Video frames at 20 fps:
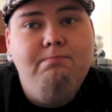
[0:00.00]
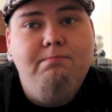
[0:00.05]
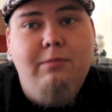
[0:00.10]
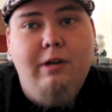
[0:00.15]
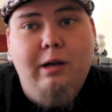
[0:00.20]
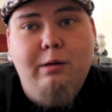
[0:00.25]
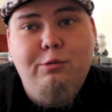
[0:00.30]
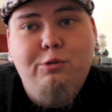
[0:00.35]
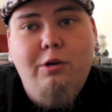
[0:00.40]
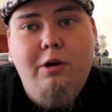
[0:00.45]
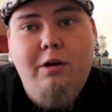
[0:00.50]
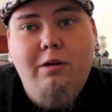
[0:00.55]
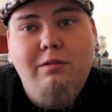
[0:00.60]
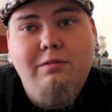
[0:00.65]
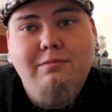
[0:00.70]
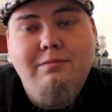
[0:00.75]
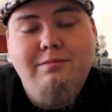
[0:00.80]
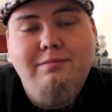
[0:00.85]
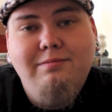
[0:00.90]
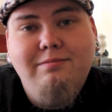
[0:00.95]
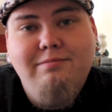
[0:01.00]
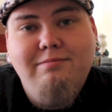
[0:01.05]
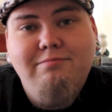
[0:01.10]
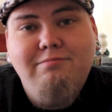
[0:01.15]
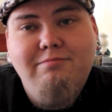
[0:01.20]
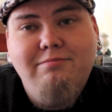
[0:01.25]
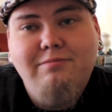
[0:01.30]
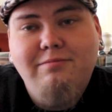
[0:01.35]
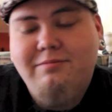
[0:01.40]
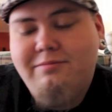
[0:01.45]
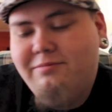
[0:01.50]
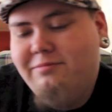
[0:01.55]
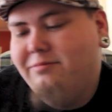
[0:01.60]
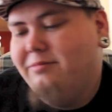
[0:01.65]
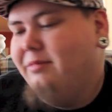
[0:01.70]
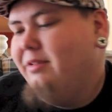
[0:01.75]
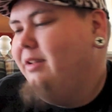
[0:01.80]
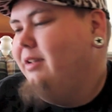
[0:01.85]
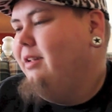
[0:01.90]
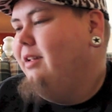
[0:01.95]
I was wrong.
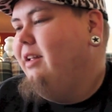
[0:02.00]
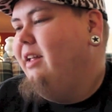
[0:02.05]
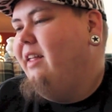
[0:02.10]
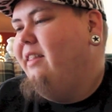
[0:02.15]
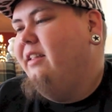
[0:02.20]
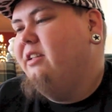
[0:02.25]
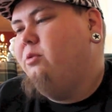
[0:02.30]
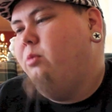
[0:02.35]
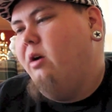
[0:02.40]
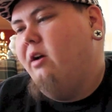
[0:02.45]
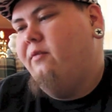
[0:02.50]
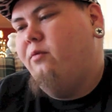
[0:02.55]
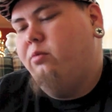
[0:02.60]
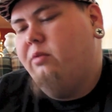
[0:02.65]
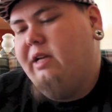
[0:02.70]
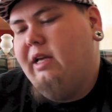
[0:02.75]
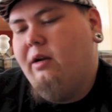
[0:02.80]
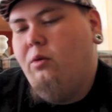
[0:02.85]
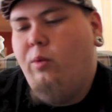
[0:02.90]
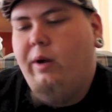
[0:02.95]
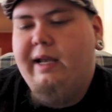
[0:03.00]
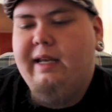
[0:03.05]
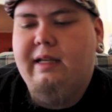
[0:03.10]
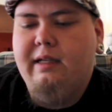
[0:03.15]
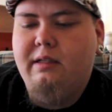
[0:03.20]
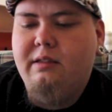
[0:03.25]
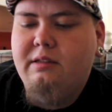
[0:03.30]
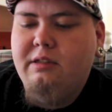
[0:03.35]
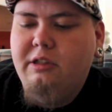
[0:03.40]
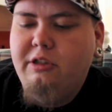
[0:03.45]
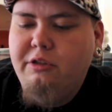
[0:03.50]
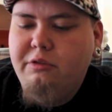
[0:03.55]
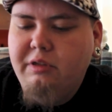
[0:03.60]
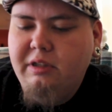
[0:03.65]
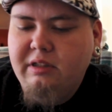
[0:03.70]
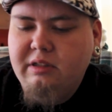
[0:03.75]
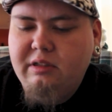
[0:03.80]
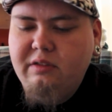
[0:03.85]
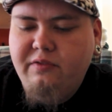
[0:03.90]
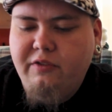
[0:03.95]
And that's why I kind of waited to do
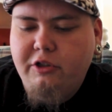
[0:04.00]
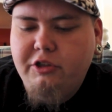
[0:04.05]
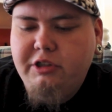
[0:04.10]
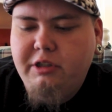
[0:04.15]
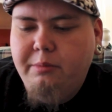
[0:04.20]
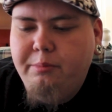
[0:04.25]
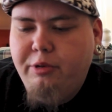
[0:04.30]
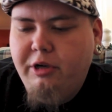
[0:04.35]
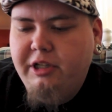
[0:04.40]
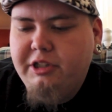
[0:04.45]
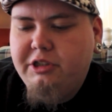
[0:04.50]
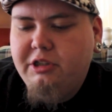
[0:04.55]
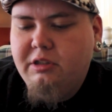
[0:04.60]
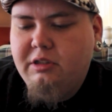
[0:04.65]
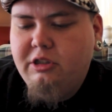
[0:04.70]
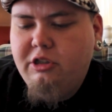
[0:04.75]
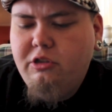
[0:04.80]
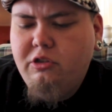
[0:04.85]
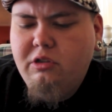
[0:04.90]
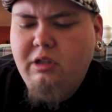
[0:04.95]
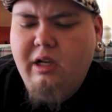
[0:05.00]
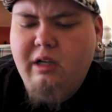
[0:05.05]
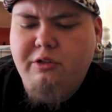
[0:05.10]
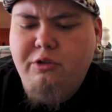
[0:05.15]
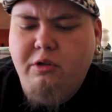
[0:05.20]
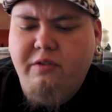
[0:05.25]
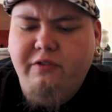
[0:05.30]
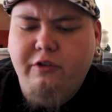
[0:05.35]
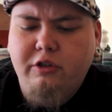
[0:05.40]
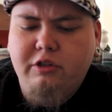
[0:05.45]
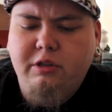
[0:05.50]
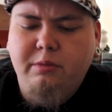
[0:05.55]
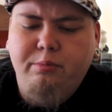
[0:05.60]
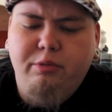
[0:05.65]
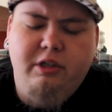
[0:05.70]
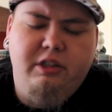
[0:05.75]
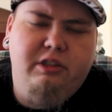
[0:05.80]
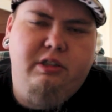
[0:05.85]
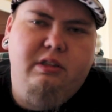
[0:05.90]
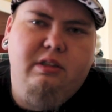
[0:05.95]
this first impressions. Usually I do a first
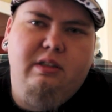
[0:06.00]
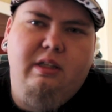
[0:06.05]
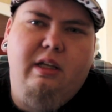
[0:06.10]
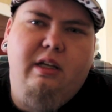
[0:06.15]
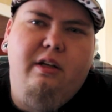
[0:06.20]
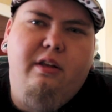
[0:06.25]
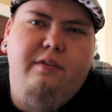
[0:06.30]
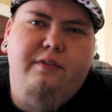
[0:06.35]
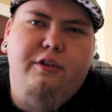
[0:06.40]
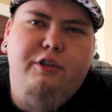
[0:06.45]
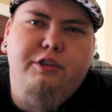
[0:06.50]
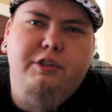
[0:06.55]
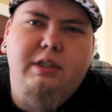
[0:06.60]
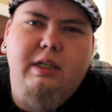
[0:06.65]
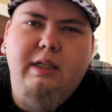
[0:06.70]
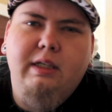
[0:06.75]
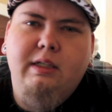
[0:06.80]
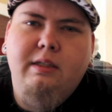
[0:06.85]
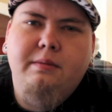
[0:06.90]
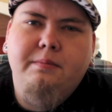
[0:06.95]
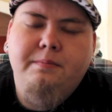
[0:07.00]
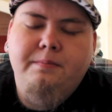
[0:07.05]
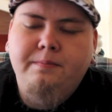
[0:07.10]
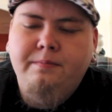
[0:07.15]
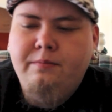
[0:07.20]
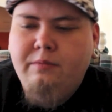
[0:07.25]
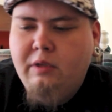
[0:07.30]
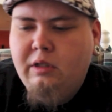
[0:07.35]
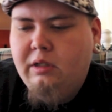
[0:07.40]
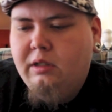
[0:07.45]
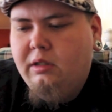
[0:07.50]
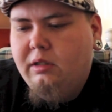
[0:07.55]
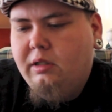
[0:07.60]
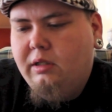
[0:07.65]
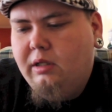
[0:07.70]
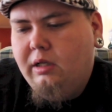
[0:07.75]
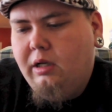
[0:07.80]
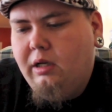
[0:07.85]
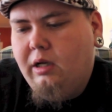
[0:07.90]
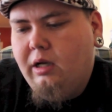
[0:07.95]
impressions at the end of the first day.
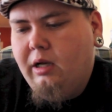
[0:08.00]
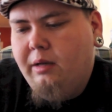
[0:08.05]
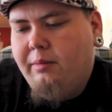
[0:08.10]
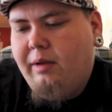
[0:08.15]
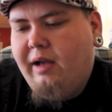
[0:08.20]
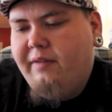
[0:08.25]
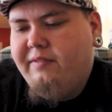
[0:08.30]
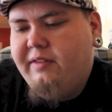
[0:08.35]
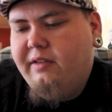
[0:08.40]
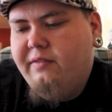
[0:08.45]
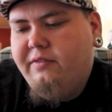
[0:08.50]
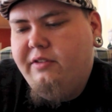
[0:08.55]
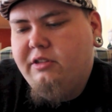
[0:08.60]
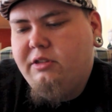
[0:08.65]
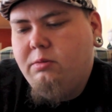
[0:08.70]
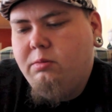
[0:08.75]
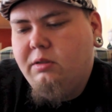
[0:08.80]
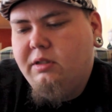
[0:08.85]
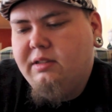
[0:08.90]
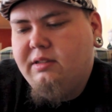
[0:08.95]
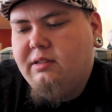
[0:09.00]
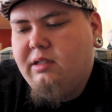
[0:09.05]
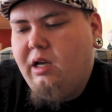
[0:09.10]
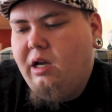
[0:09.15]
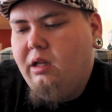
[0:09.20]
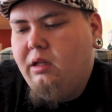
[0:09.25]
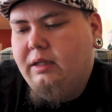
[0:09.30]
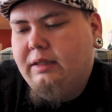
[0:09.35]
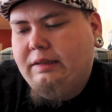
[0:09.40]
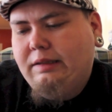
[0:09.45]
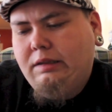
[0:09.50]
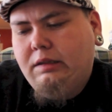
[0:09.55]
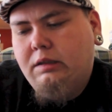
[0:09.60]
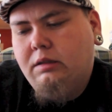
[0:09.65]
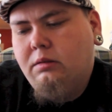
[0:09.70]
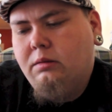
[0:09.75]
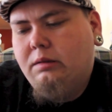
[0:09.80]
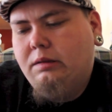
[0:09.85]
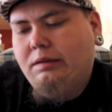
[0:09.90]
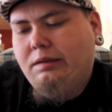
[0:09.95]
I'd give this one a solid, you
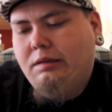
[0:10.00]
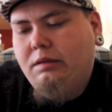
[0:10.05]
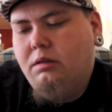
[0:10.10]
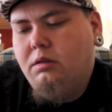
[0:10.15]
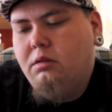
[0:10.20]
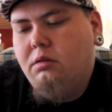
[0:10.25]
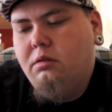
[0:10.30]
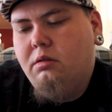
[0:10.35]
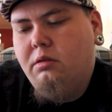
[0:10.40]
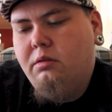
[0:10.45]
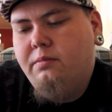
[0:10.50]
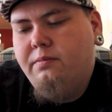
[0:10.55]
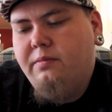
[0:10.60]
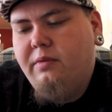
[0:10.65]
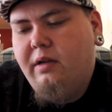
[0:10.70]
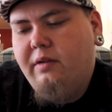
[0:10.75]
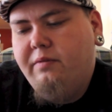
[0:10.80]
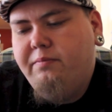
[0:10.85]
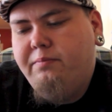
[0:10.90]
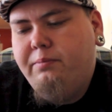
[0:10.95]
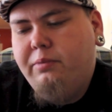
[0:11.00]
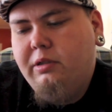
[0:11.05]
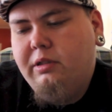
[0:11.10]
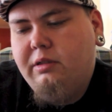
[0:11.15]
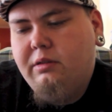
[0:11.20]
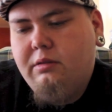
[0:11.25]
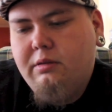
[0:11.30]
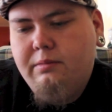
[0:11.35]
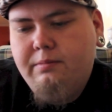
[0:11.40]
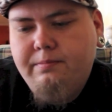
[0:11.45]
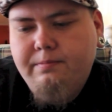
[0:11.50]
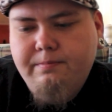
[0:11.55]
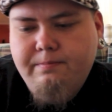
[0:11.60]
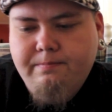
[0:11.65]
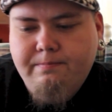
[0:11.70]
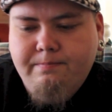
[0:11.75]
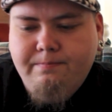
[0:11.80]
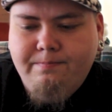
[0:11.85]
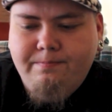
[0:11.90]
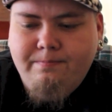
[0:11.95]
know, I don't know, I've
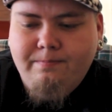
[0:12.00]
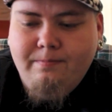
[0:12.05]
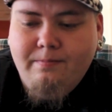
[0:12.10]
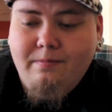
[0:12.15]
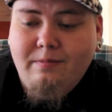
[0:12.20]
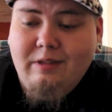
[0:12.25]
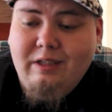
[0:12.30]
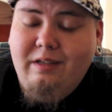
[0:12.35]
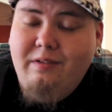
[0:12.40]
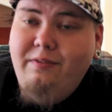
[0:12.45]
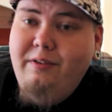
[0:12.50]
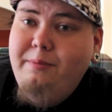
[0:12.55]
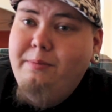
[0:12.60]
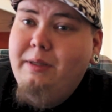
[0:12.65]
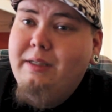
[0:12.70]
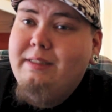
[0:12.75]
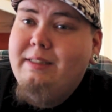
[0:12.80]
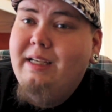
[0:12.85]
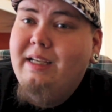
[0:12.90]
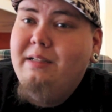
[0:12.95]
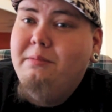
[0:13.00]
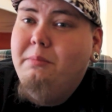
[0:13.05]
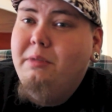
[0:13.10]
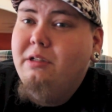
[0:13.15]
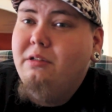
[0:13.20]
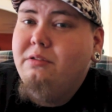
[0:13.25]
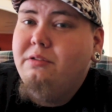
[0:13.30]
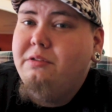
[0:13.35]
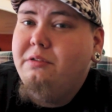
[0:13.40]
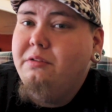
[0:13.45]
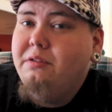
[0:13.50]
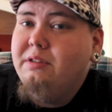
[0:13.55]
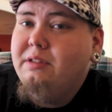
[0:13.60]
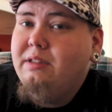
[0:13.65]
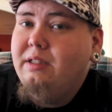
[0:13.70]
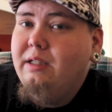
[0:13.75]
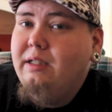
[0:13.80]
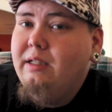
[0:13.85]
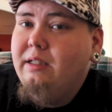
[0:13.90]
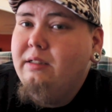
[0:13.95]
vaped like 10 mils to this
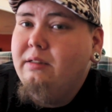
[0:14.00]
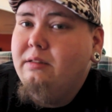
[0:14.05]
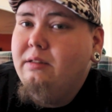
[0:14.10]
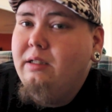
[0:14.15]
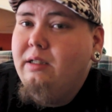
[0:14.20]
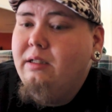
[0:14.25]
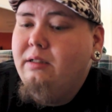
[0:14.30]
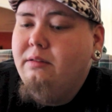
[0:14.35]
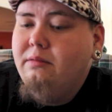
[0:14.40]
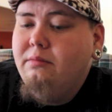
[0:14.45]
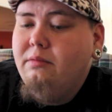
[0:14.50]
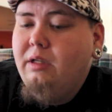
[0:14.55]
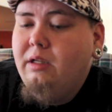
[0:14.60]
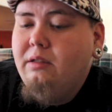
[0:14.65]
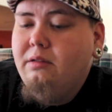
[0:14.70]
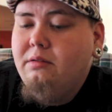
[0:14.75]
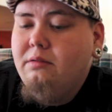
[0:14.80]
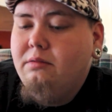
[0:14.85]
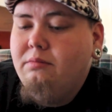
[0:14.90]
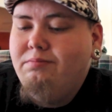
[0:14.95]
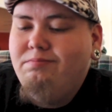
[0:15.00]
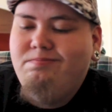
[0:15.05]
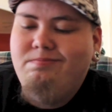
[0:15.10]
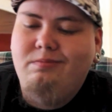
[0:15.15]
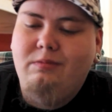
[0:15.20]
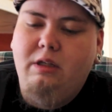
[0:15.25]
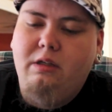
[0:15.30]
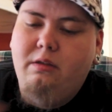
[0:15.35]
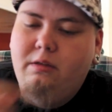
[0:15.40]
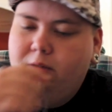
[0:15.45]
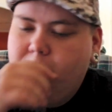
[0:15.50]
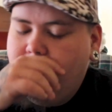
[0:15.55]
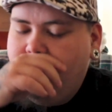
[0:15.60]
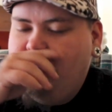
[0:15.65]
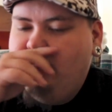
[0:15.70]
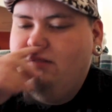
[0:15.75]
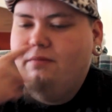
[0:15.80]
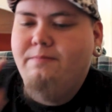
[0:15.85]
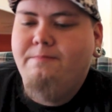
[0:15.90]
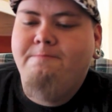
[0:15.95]
thing in I don't know,
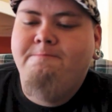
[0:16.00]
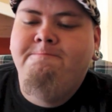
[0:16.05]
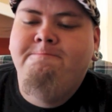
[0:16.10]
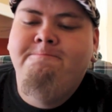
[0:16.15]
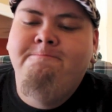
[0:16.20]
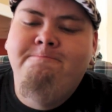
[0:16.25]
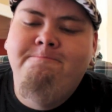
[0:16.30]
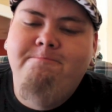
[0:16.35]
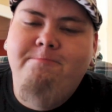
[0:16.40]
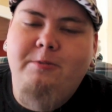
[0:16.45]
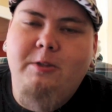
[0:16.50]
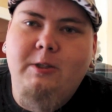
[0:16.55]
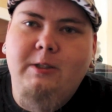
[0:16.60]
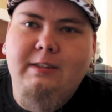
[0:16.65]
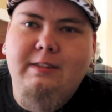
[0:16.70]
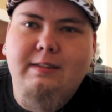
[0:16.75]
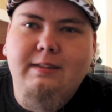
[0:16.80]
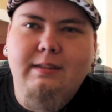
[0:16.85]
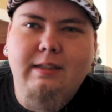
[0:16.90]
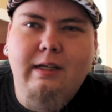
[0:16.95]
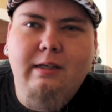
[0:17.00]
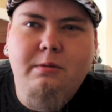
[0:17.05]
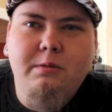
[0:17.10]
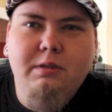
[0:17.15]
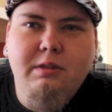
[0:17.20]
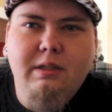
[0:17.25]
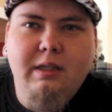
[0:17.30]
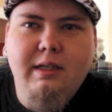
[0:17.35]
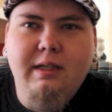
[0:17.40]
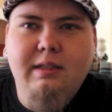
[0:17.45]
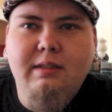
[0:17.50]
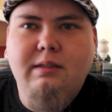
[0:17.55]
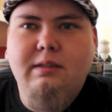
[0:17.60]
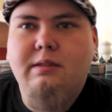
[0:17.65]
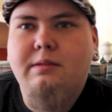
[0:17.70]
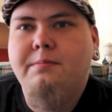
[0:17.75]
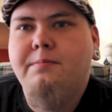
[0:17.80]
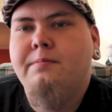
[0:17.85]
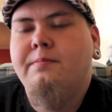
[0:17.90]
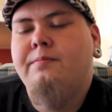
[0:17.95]
about 36 hours, I
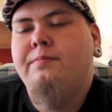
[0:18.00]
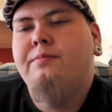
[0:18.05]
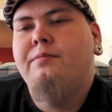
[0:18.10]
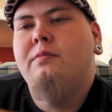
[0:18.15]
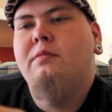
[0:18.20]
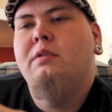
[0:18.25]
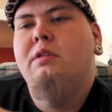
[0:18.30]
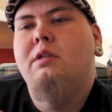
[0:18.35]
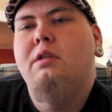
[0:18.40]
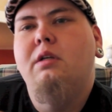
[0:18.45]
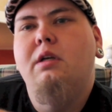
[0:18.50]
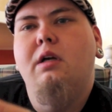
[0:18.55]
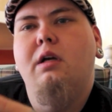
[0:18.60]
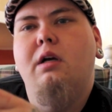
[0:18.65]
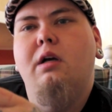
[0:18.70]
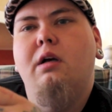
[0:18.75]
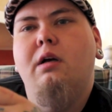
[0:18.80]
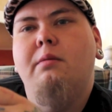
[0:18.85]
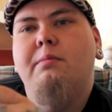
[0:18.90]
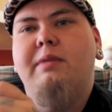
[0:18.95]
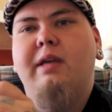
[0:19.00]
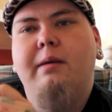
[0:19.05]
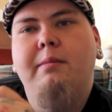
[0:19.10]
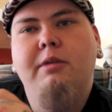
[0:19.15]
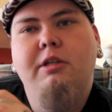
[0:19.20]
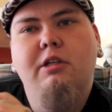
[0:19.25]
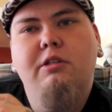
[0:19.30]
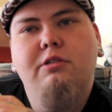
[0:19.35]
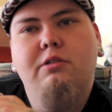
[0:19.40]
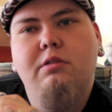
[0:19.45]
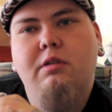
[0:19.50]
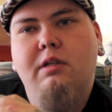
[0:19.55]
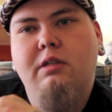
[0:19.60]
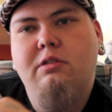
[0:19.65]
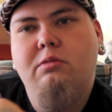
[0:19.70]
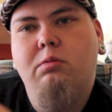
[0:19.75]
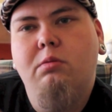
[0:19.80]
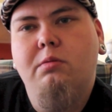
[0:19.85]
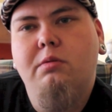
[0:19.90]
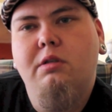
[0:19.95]
guess. Came in yesterday,
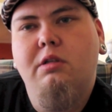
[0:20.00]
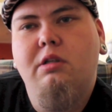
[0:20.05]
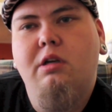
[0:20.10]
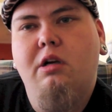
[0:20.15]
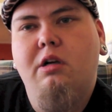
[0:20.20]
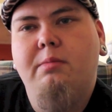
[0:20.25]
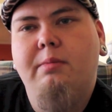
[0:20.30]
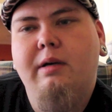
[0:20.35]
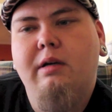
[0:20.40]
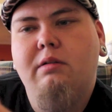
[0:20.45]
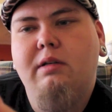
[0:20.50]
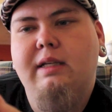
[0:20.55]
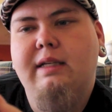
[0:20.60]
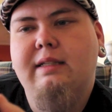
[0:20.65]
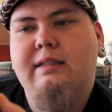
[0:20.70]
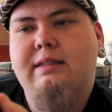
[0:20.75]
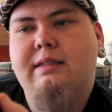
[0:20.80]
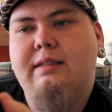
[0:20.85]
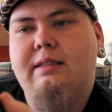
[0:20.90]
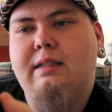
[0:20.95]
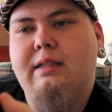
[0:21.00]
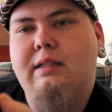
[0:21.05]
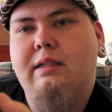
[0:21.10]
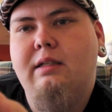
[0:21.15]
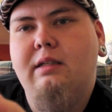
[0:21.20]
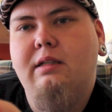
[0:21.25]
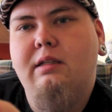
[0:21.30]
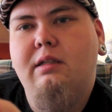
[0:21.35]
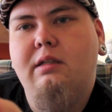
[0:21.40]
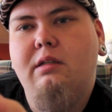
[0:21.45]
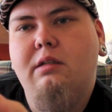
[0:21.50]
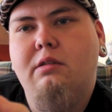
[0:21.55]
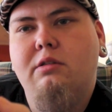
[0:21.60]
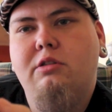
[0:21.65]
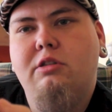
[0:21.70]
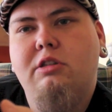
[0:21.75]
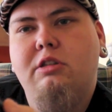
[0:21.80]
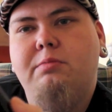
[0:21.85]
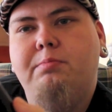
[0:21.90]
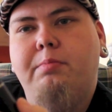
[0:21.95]
so what we're going to talk about is the
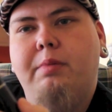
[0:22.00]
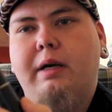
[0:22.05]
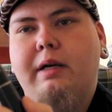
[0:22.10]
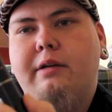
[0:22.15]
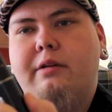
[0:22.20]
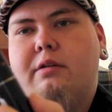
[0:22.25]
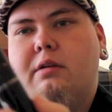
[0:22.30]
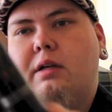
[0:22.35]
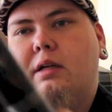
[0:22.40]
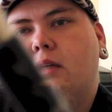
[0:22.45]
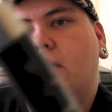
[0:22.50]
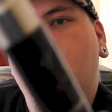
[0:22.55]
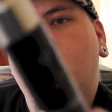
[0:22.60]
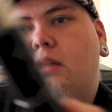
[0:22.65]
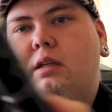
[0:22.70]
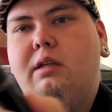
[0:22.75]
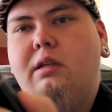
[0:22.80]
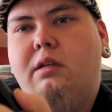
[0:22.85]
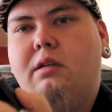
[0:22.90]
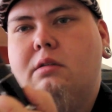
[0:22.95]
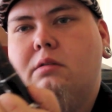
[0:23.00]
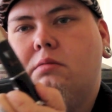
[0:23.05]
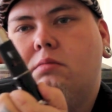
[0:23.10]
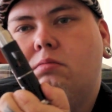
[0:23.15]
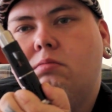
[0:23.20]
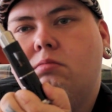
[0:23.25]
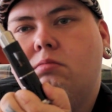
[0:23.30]
Spider LE